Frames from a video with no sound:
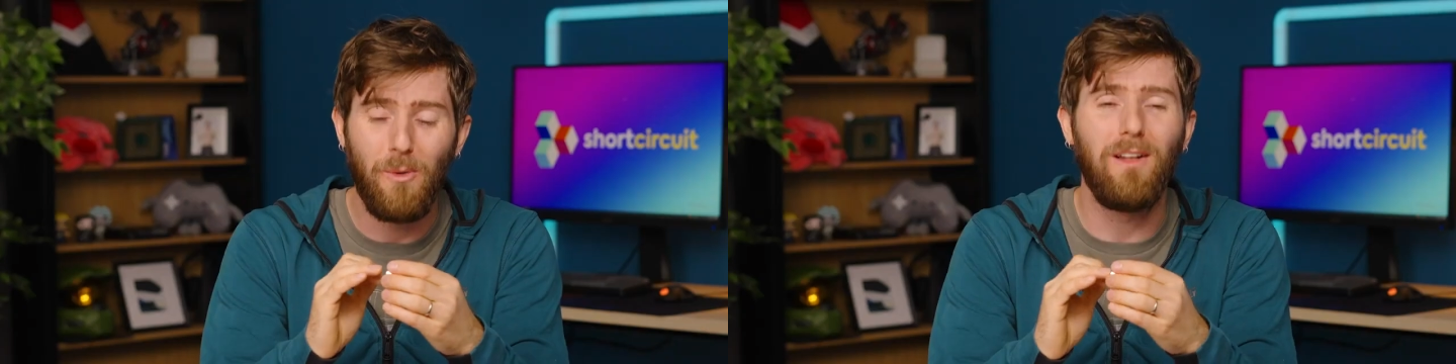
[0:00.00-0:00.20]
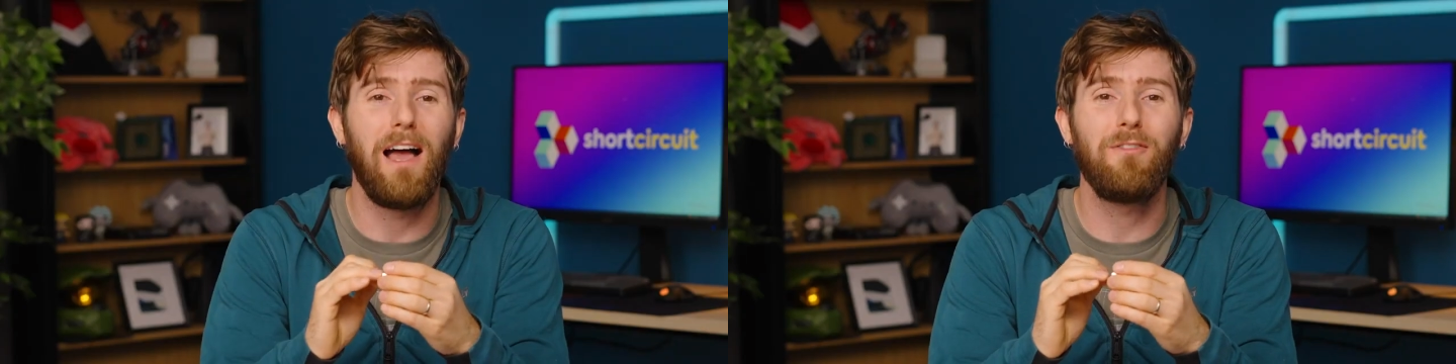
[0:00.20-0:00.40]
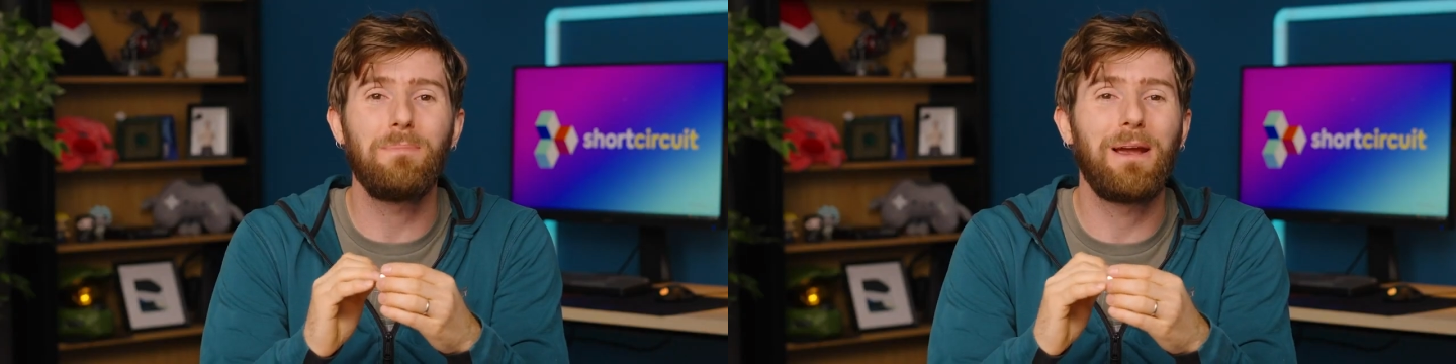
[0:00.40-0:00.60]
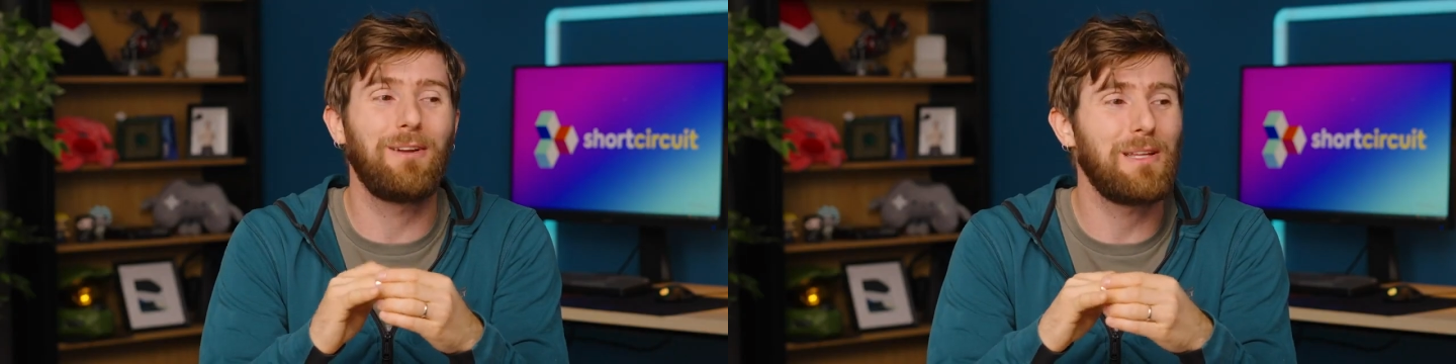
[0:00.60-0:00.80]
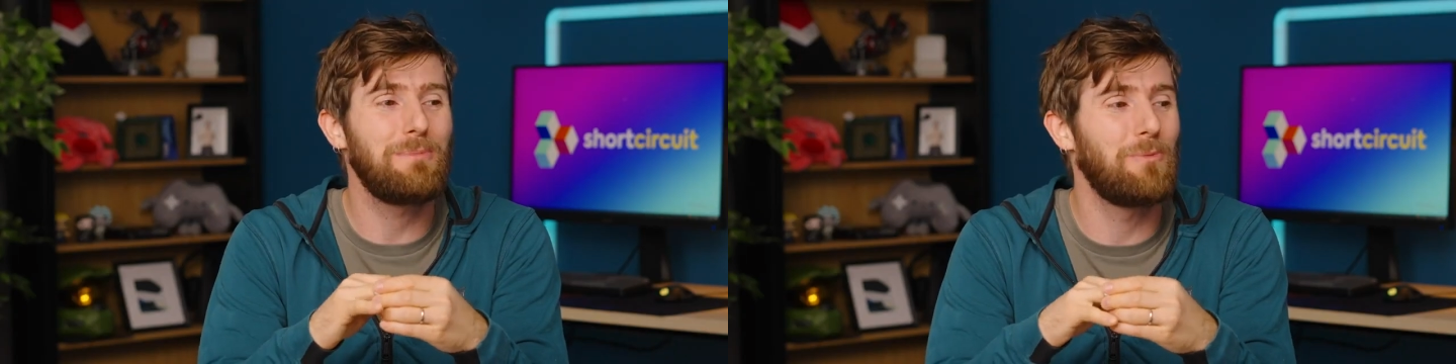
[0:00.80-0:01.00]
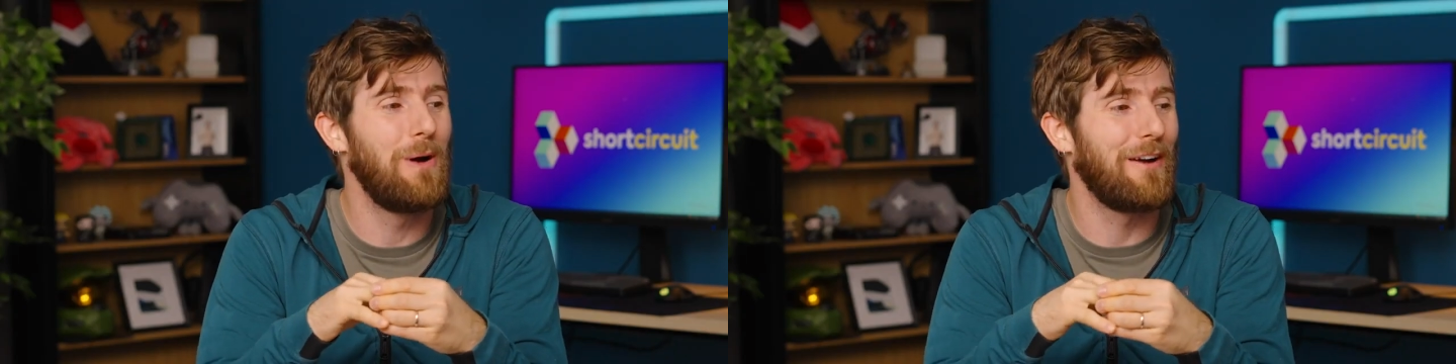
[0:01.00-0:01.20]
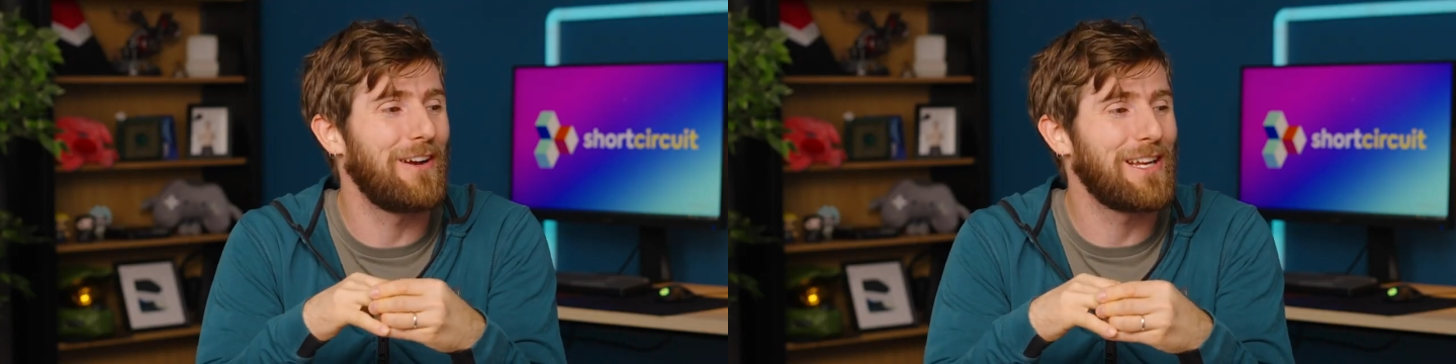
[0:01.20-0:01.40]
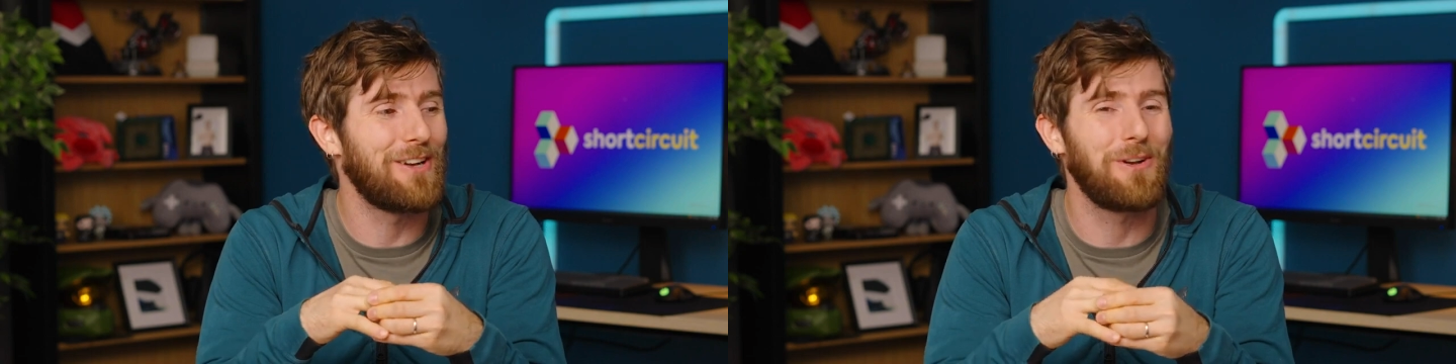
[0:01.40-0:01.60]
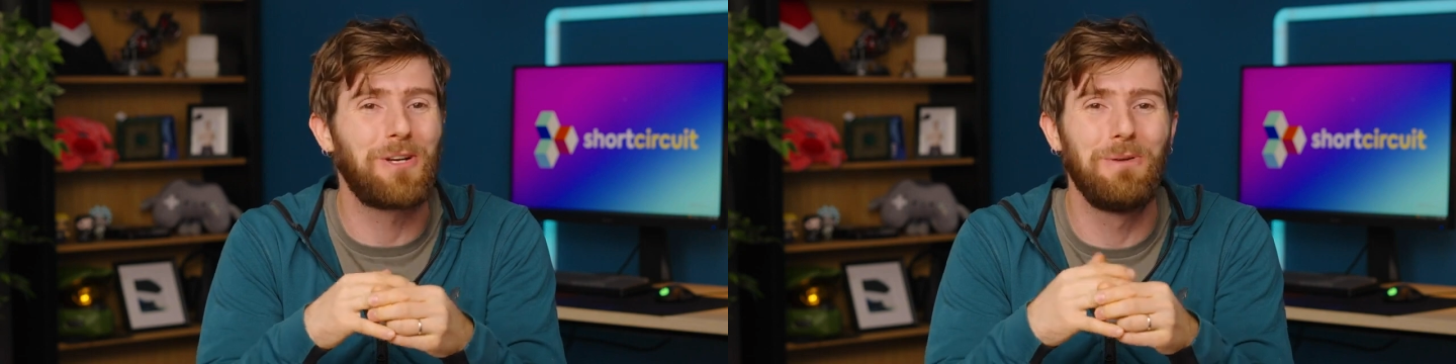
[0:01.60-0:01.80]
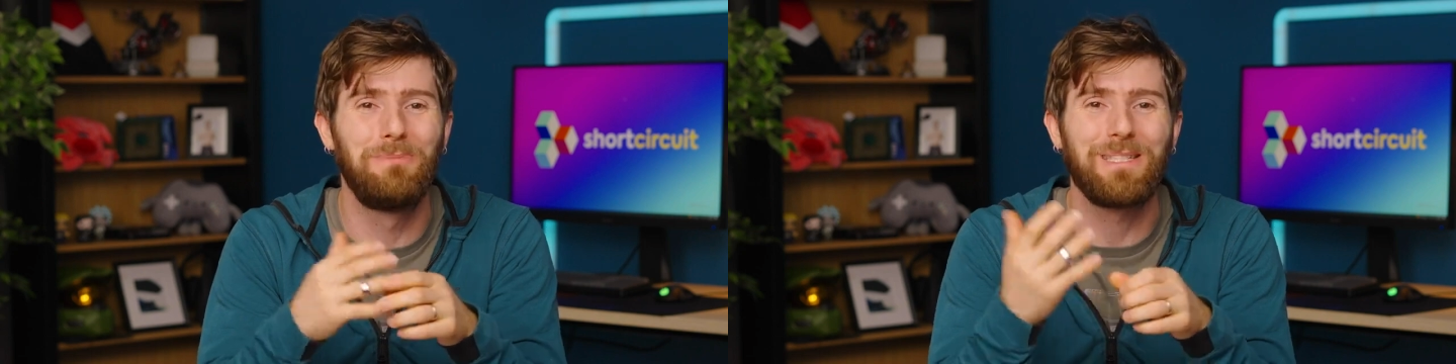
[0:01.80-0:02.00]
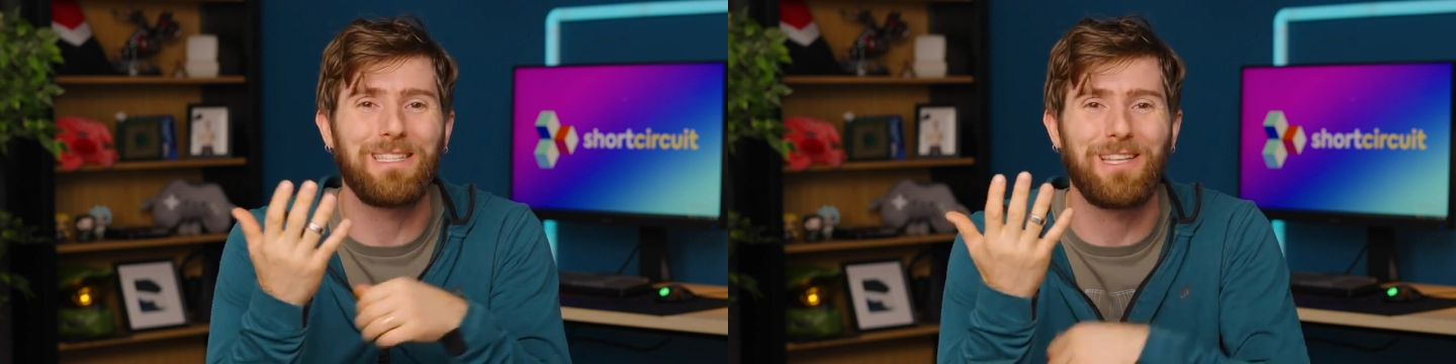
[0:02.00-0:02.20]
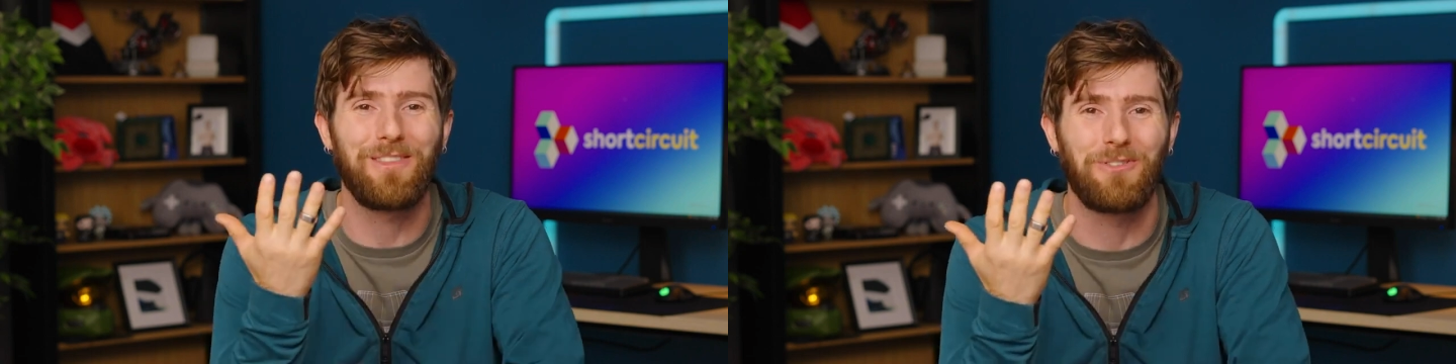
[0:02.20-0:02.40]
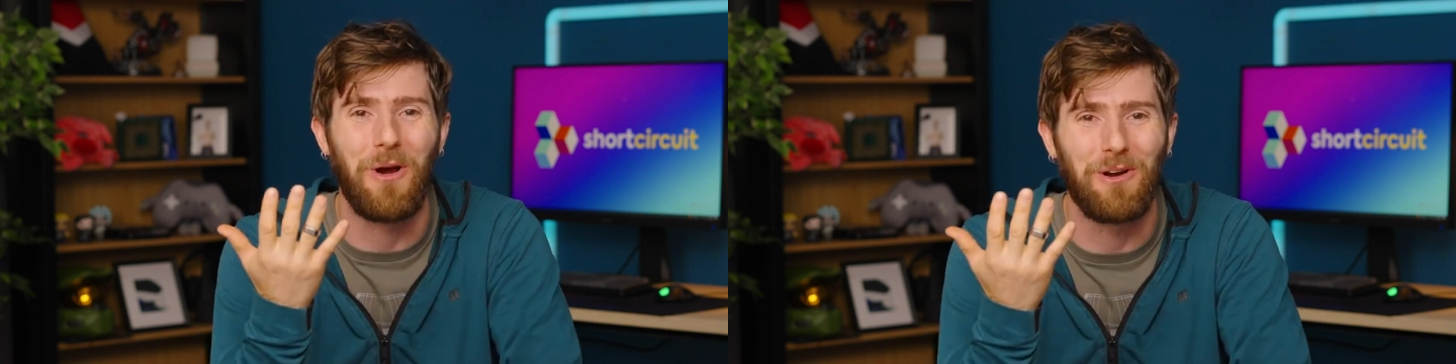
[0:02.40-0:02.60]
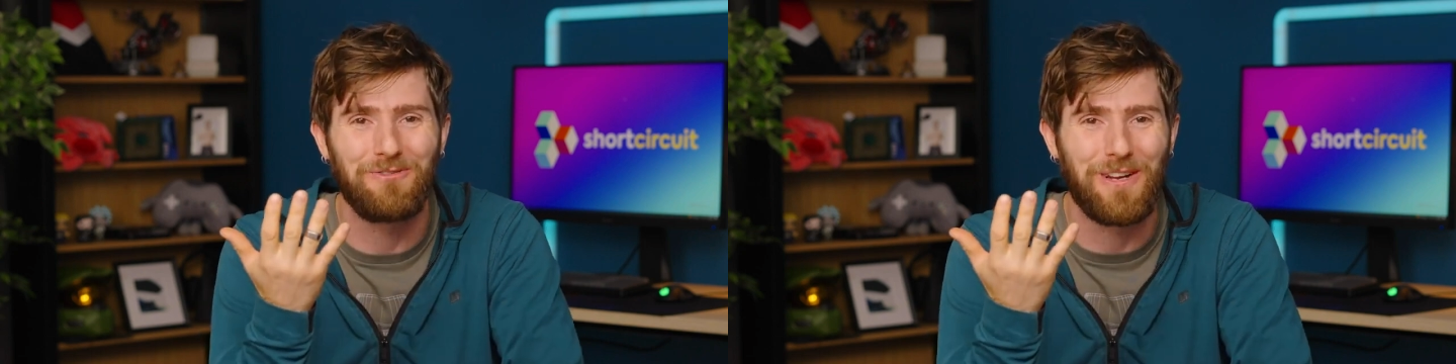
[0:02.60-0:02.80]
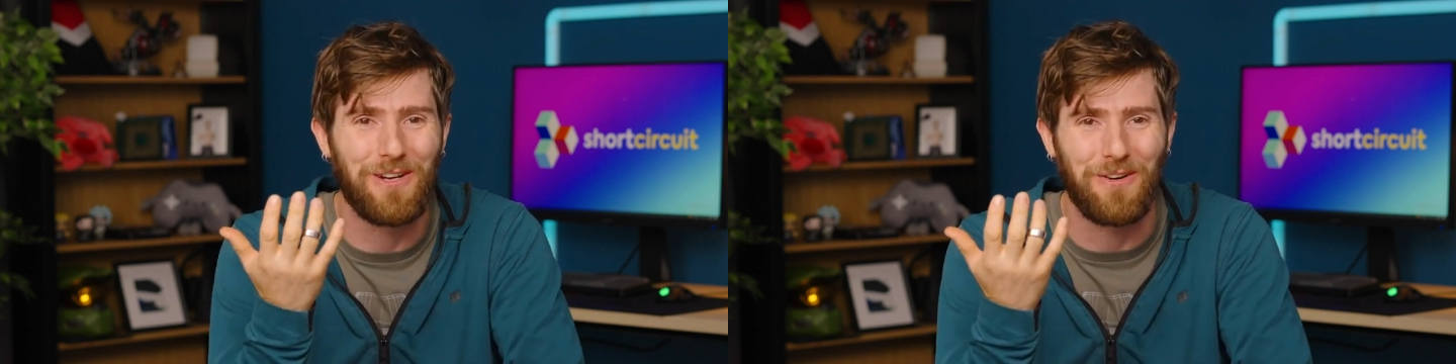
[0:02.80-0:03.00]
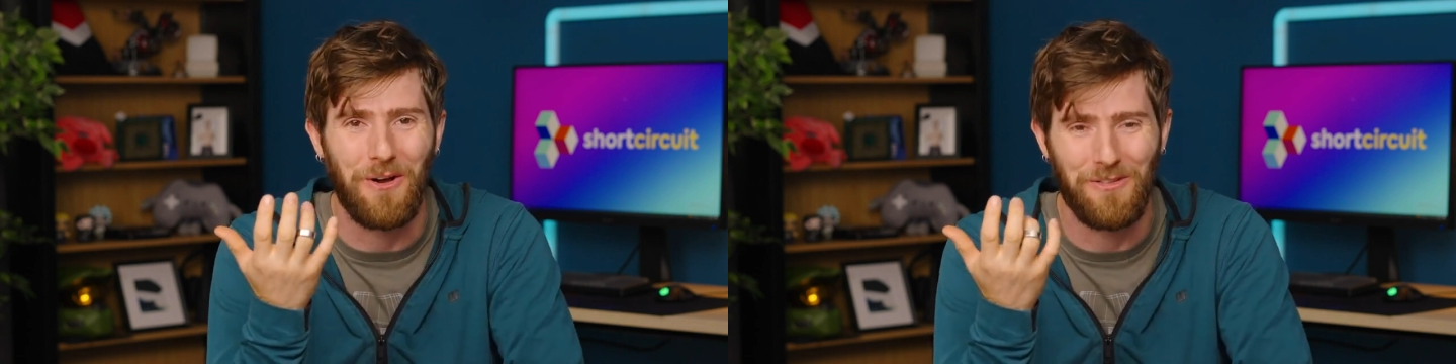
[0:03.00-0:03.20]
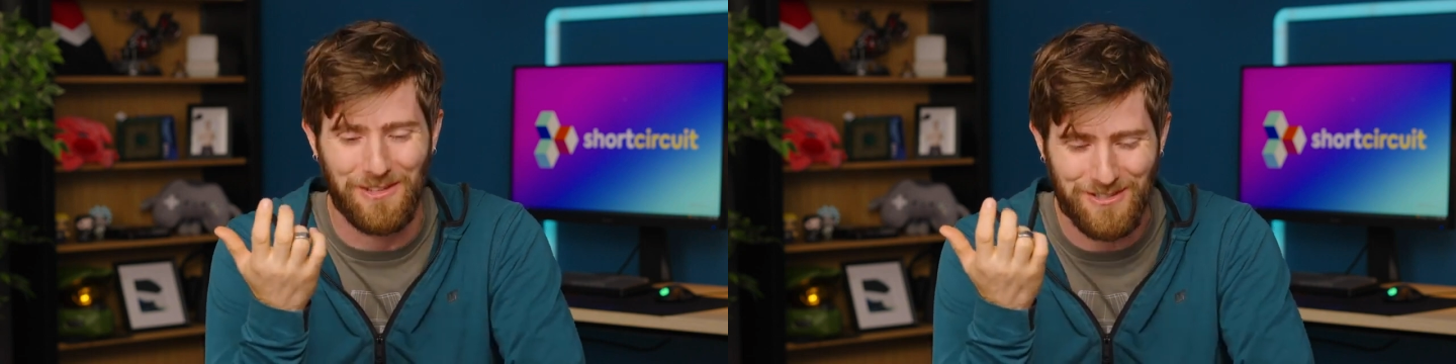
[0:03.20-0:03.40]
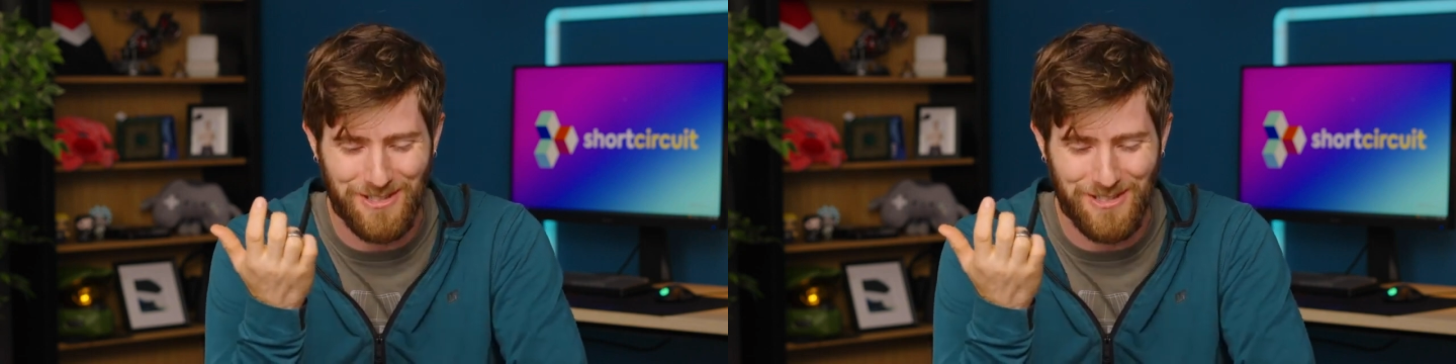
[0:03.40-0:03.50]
while I've apparently been wearing it on completely the wrong finger all this